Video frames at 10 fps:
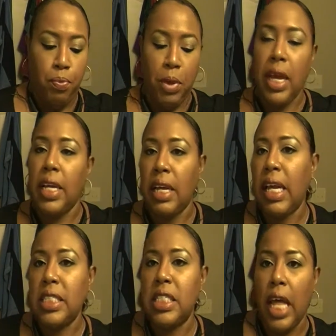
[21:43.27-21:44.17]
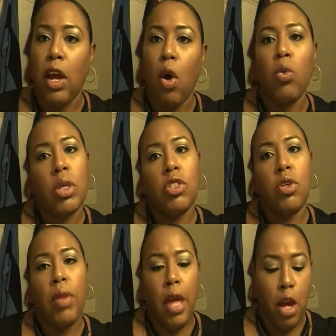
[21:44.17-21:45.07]
But I guess it's that gold
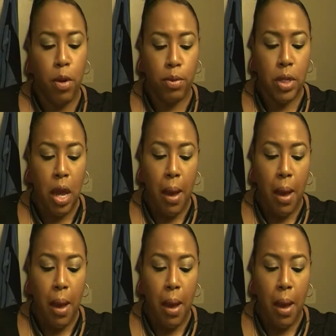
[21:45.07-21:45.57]
undertone that helps.